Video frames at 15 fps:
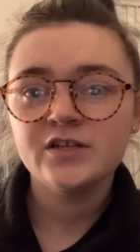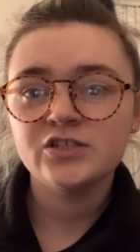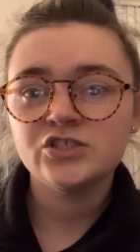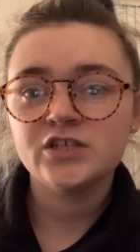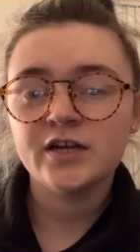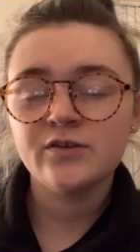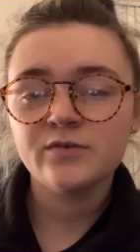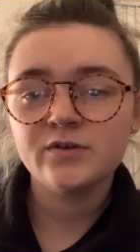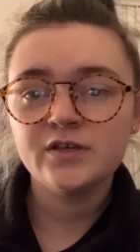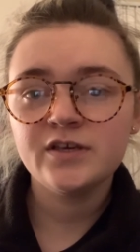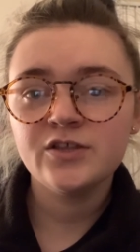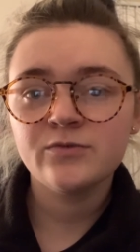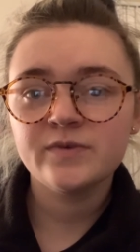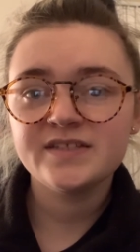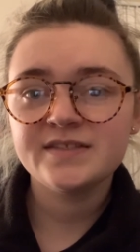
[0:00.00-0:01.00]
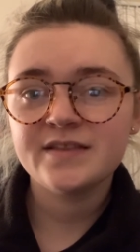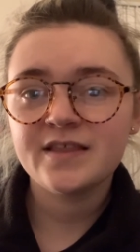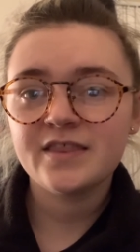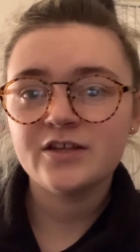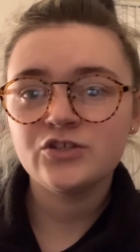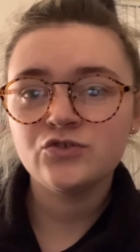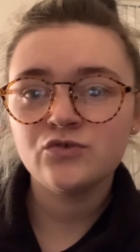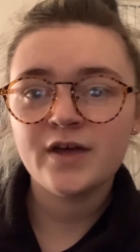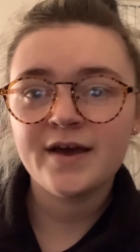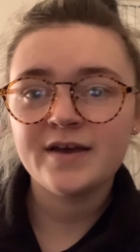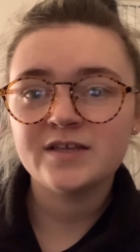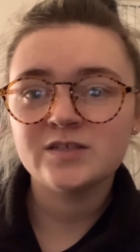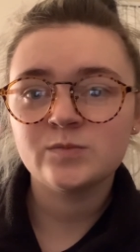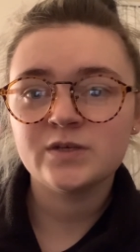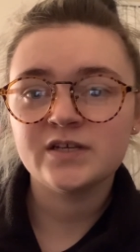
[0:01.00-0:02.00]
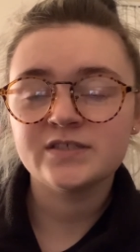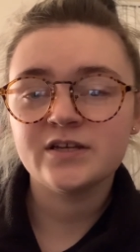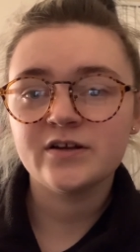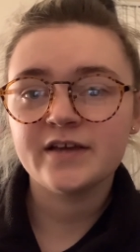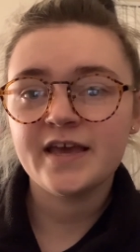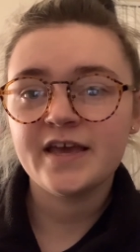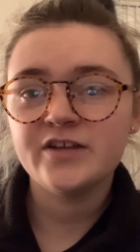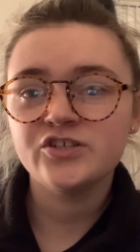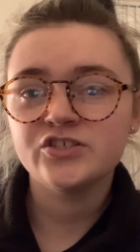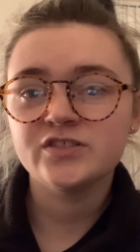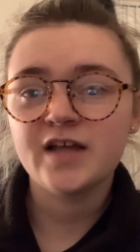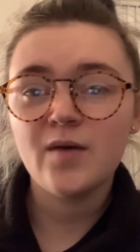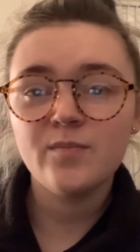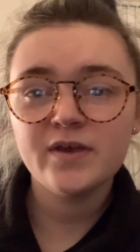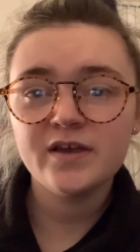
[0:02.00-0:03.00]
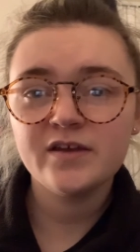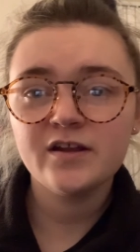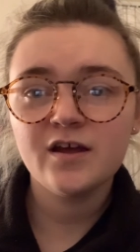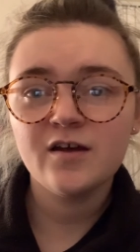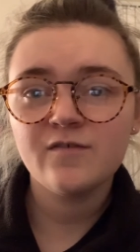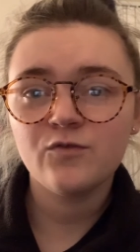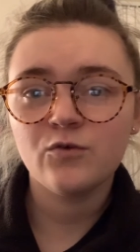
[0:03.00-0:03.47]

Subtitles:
Generally, the reason that they do that is because their cage is not big enough